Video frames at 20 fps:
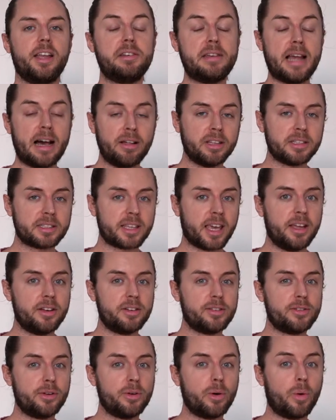Now let's get
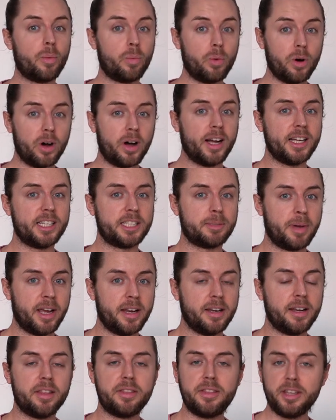into what I
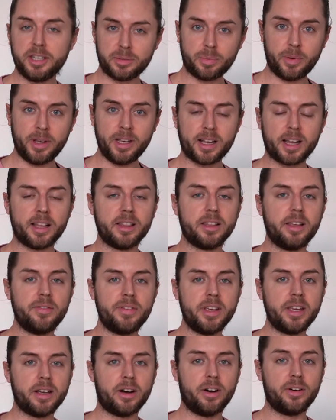spent this week
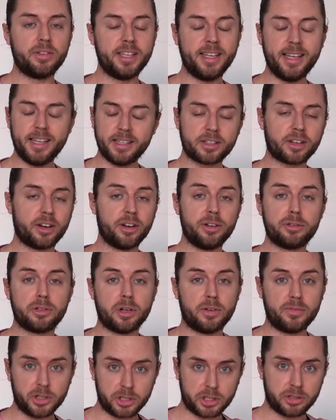living on the east coast
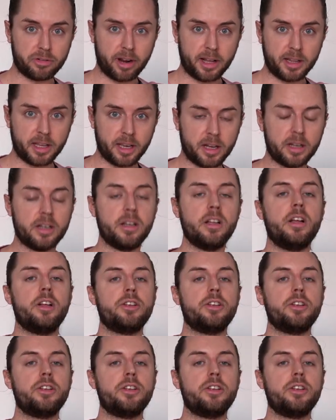of Australia.